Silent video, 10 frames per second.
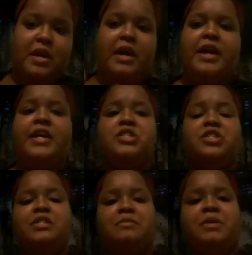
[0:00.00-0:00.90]
And
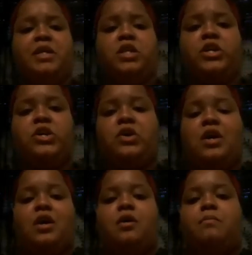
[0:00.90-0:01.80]
just to be clear,
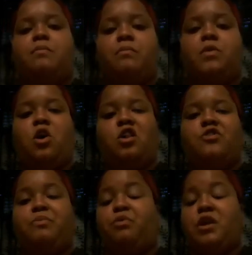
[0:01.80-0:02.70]
all of the
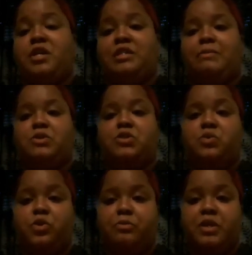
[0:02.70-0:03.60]
products I'm using
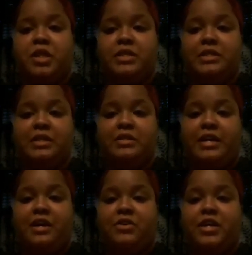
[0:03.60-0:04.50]
will be listed
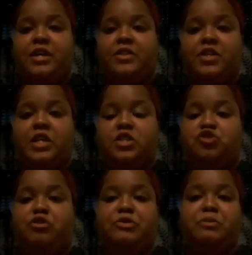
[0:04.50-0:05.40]
down in the
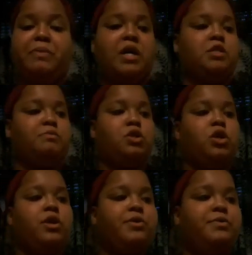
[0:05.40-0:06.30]
description box
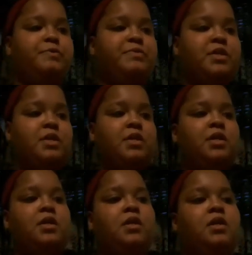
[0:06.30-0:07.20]
below,
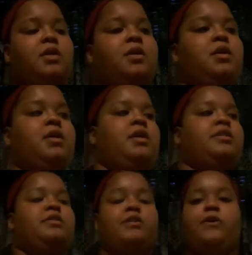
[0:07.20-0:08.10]

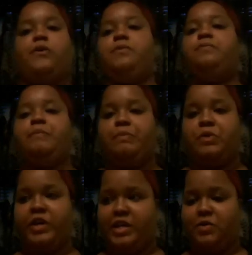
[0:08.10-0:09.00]
so you
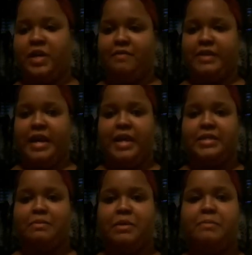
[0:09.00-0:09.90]
guys don't have to
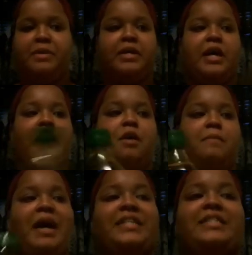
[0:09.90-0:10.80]
ask me. But
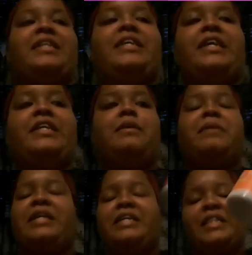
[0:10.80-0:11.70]
I did end up
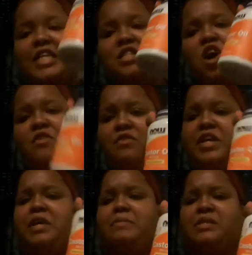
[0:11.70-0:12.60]
getting this off of
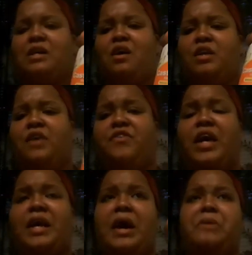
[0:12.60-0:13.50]
Amazon. I
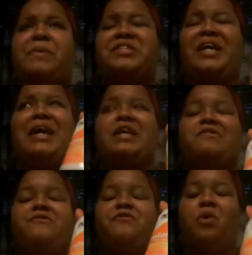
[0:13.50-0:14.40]
forgot how much I got it
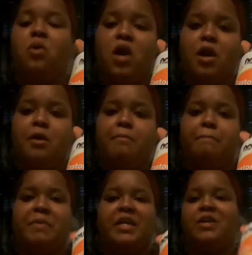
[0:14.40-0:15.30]
for,
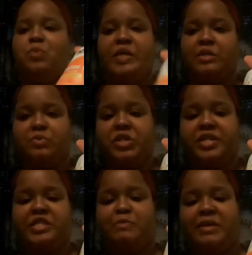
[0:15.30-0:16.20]
but it wasn't really
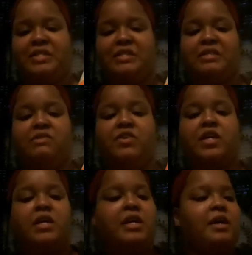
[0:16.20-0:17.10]
expensive,
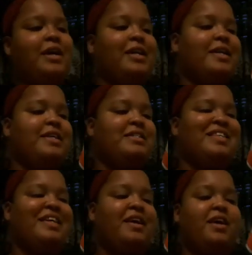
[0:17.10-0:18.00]
and it is
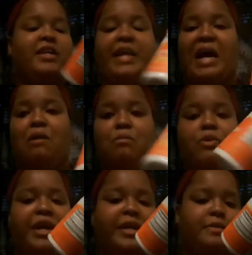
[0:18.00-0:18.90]
the Now
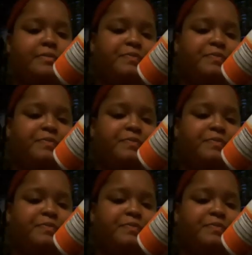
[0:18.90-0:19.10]
brand.